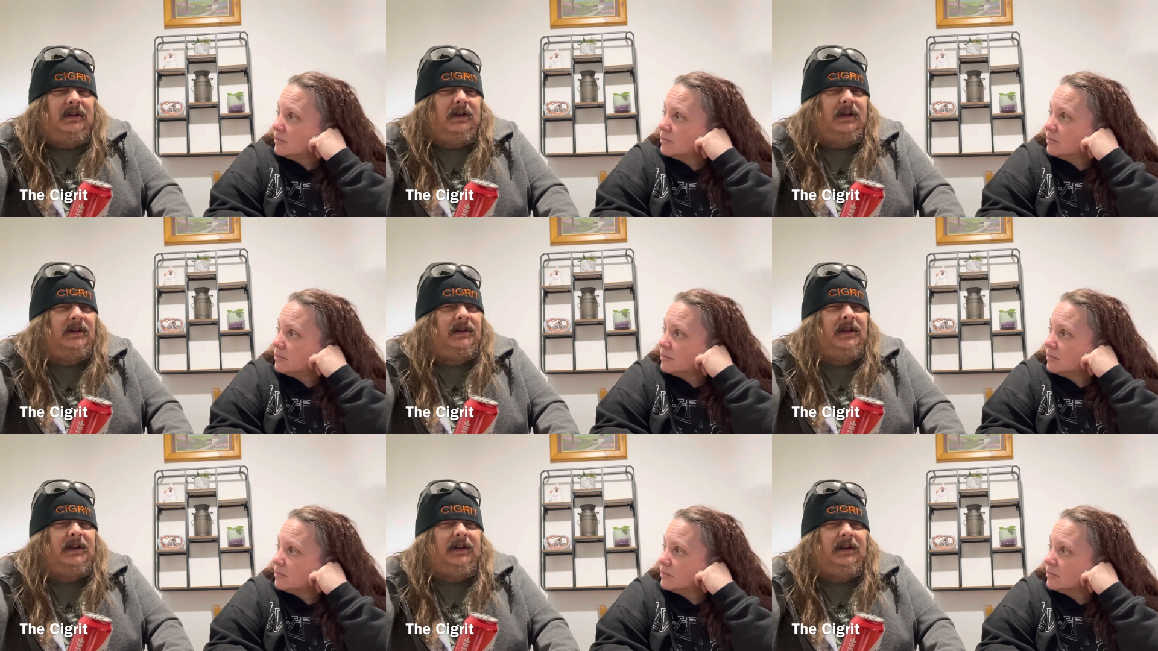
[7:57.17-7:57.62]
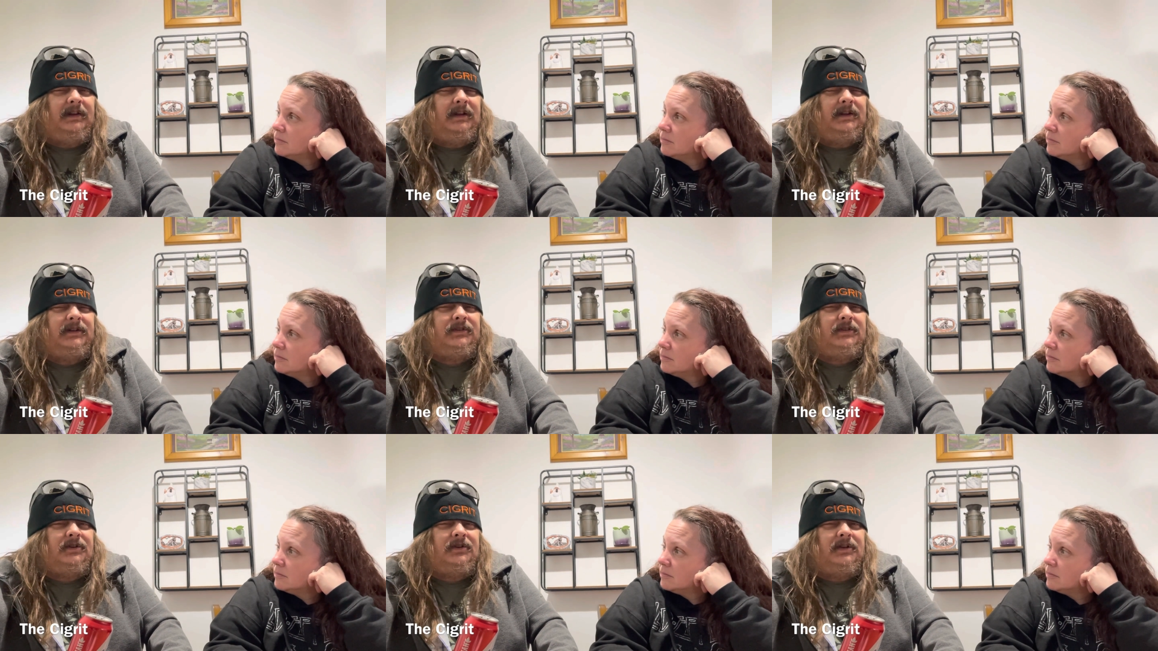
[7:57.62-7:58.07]
Speaker 1: and they they
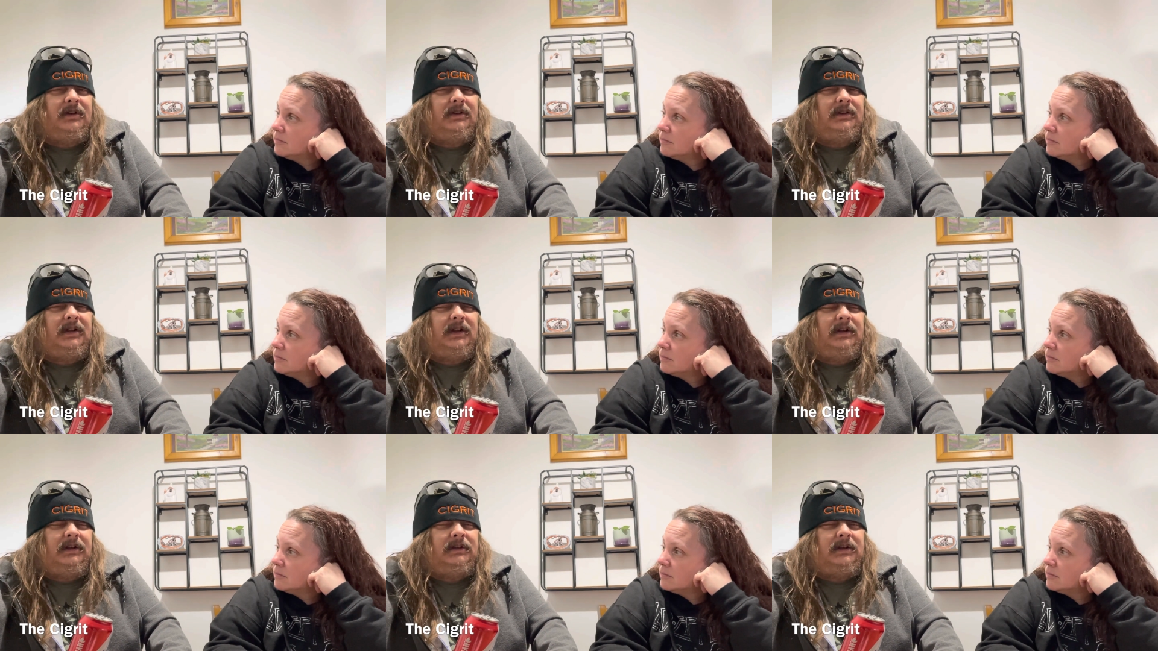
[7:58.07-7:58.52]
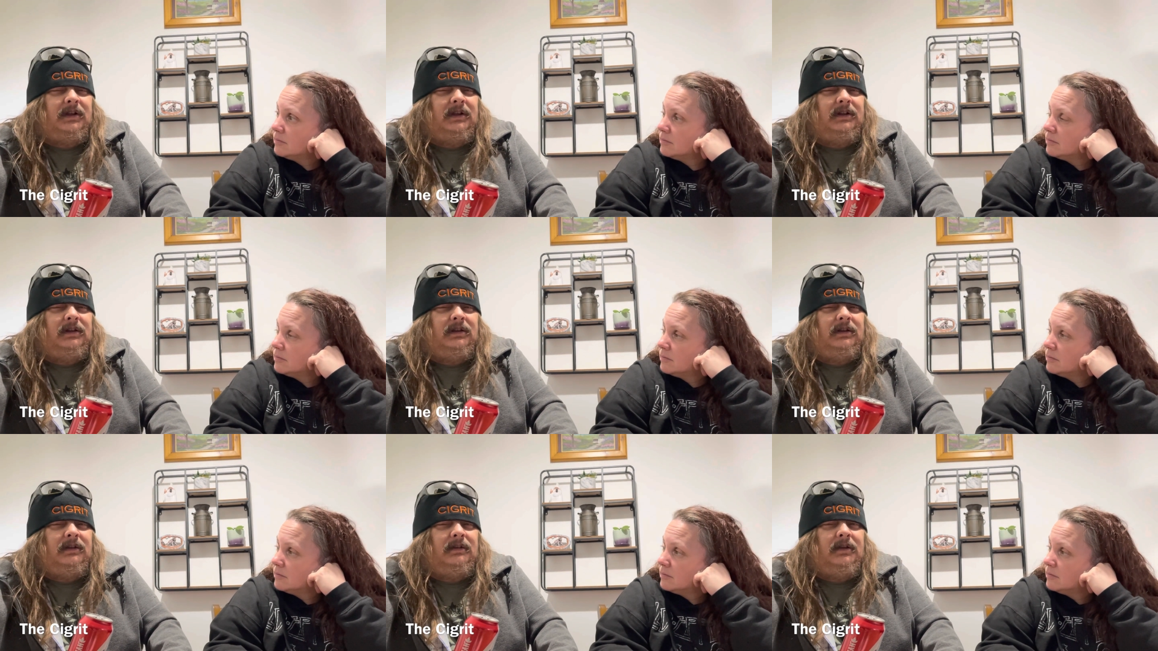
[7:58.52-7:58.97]
turned they,
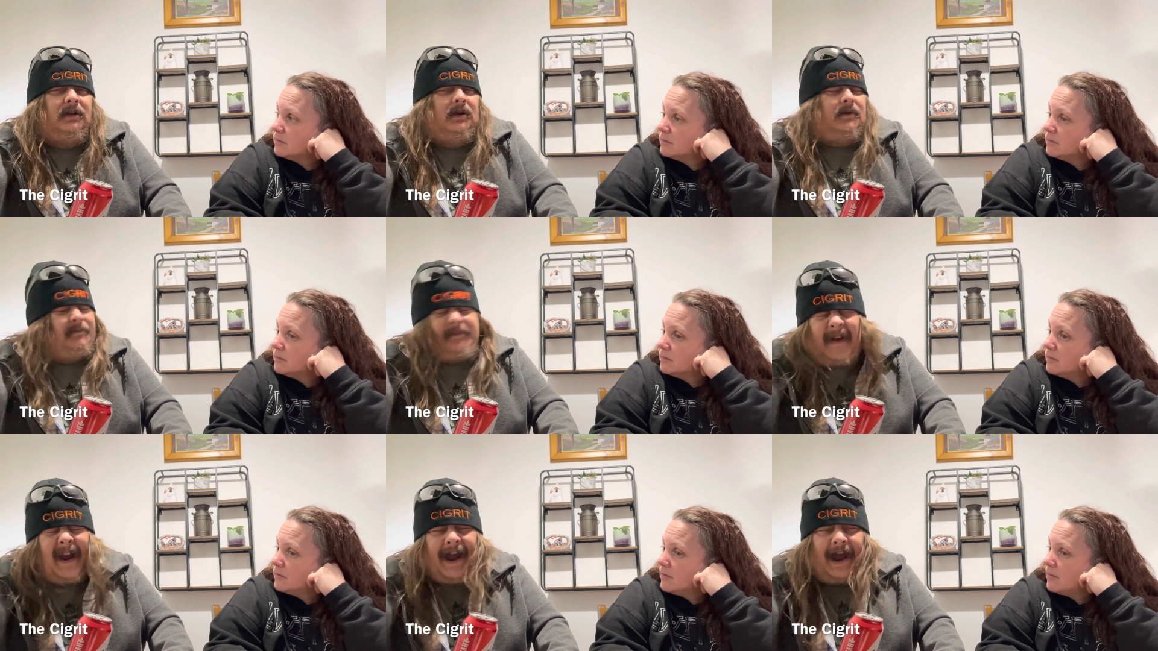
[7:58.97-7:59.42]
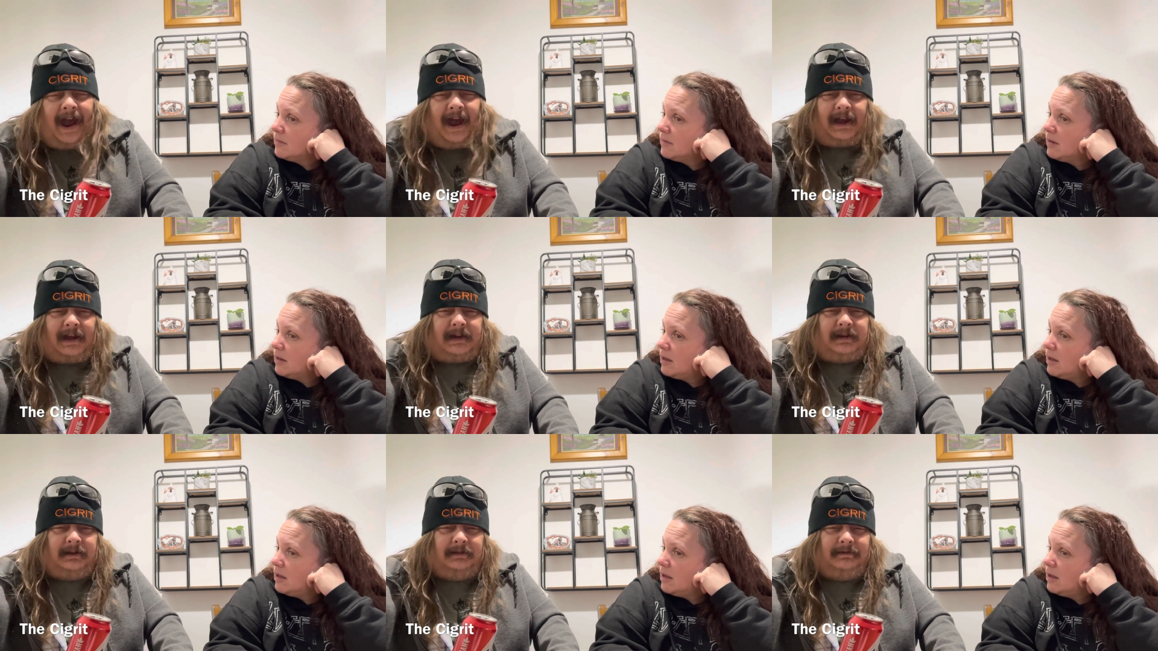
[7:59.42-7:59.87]
they fuck